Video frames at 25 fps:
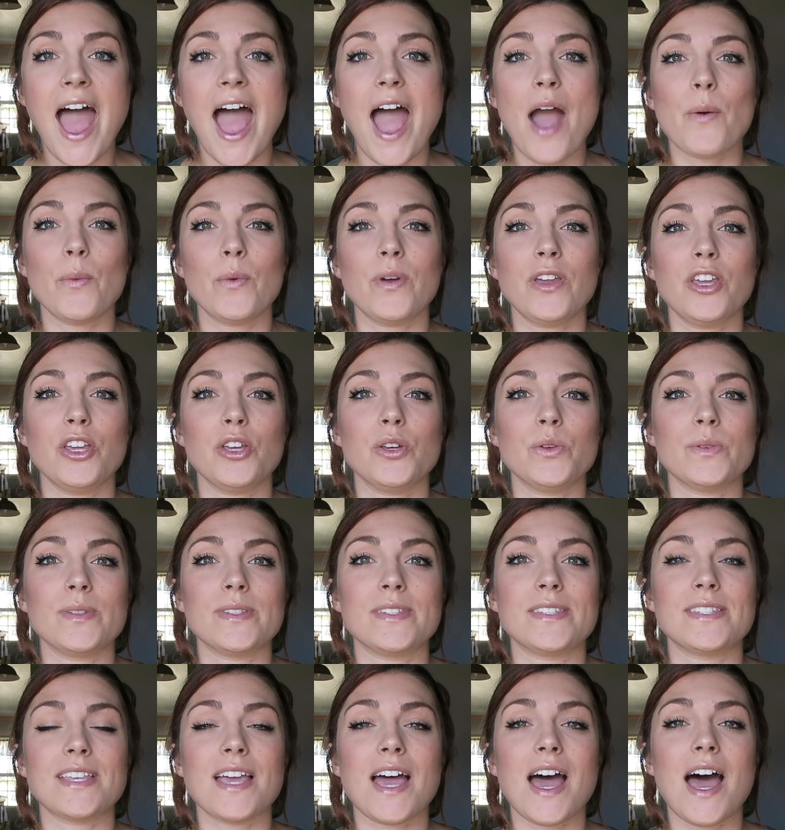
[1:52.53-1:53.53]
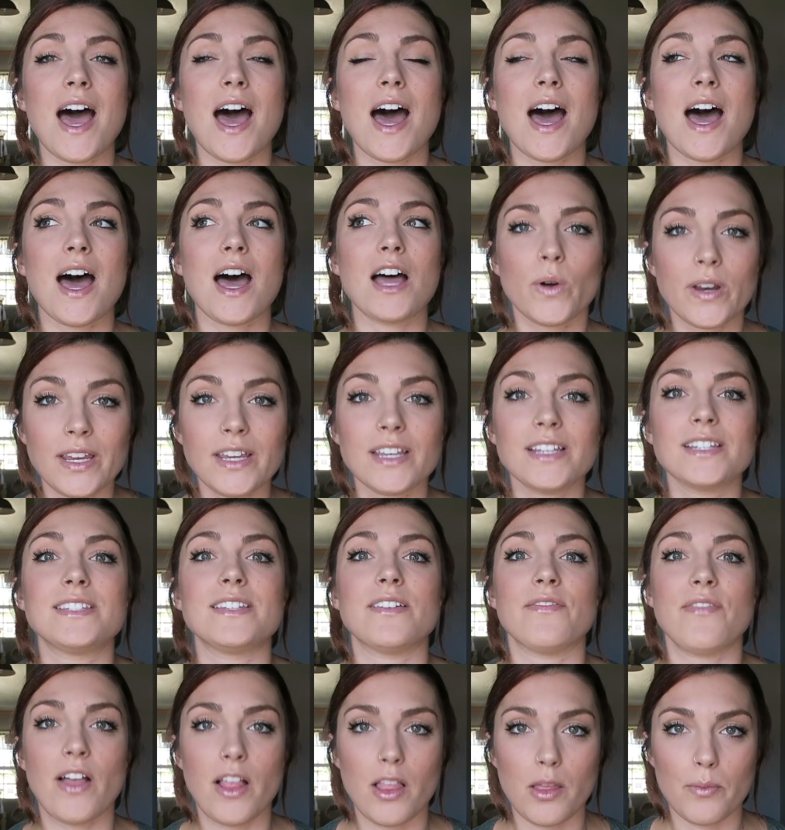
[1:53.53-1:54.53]
and we used 20
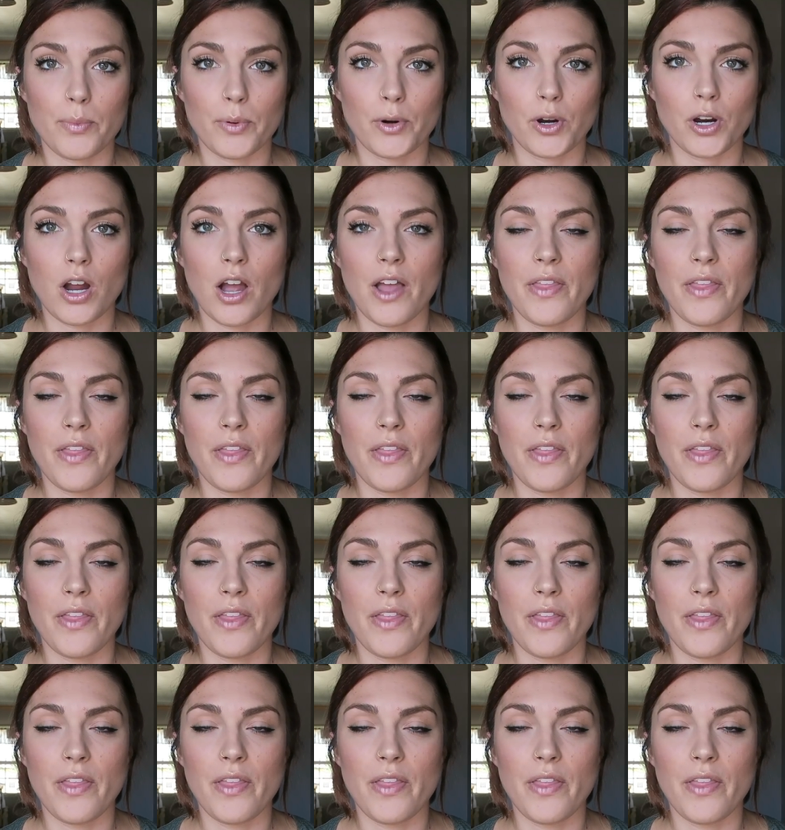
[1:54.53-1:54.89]
developer